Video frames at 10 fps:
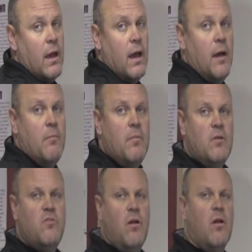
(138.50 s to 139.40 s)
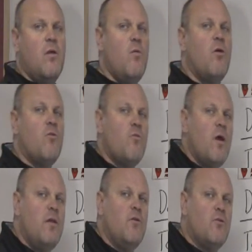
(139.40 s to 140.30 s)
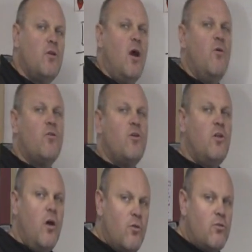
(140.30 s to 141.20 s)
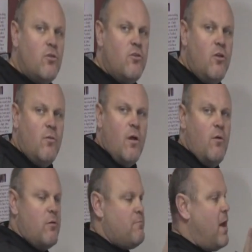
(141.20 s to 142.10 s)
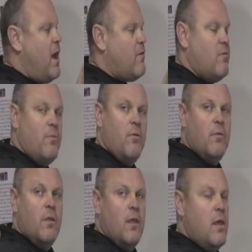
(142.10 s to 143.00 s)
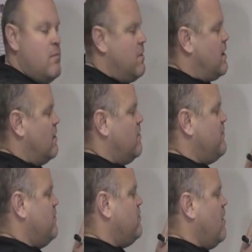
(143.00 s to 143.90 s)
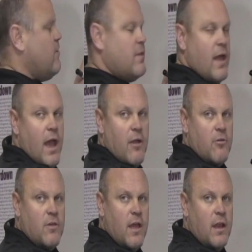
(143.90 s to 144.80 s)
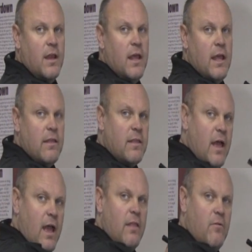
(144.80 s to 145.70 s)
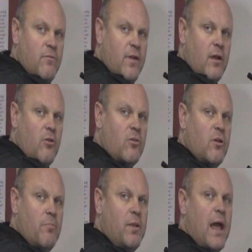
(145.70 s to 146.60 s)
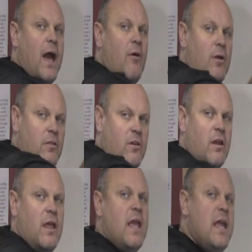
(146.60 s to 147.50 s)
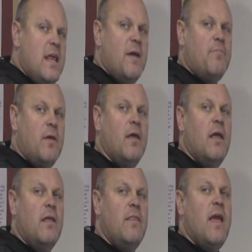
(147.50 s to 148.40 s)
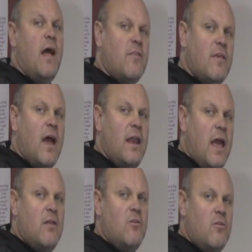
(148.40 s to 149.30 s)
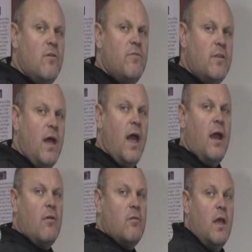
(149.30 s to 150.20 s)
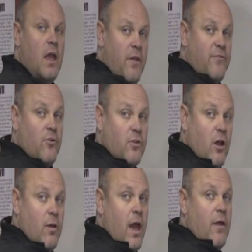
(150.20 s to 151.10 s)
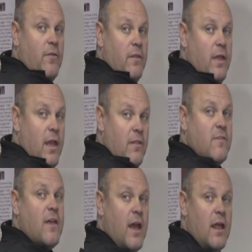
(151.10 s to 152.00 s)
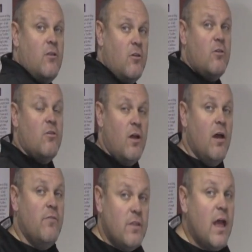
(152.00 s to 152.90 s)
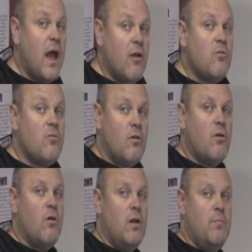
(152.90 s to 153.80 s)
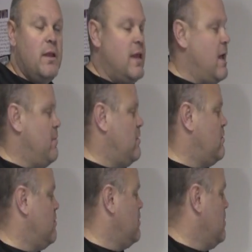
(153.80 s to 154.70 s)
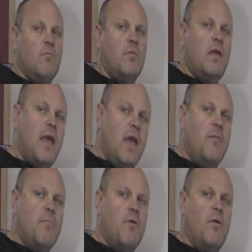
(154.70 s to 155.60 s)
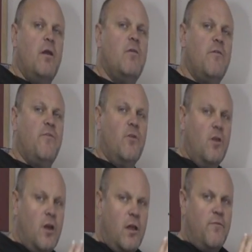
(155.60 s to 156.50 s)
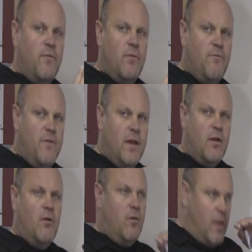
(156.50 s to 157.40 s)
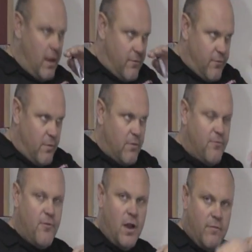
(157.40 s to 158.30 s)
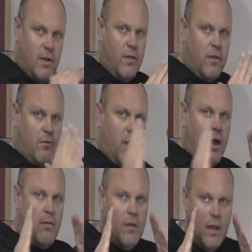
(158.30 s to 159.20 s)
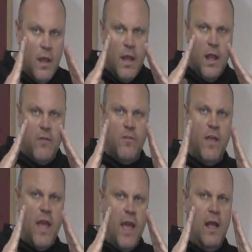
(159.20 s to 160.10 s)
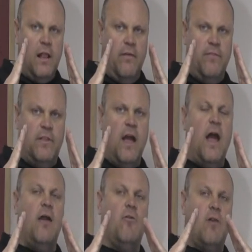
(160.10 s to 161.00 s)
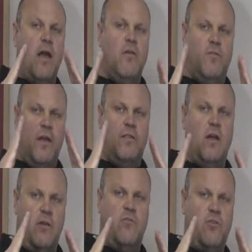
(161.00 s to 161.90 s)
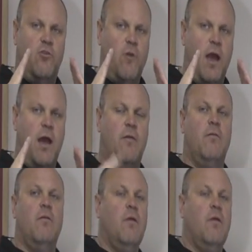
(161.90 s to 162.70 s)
You generally want to run your toe as close to zero as possible, because if you toe the tires in, the vehicle is going to plow and it's going to eat up the outside edges of the tires. If you're toed out, then the inside edges of the tires are going to be damaged. Camber is if you're looking from the vehicle, like from the front of it on the ground, it's the angle of the tires as they touch the ground.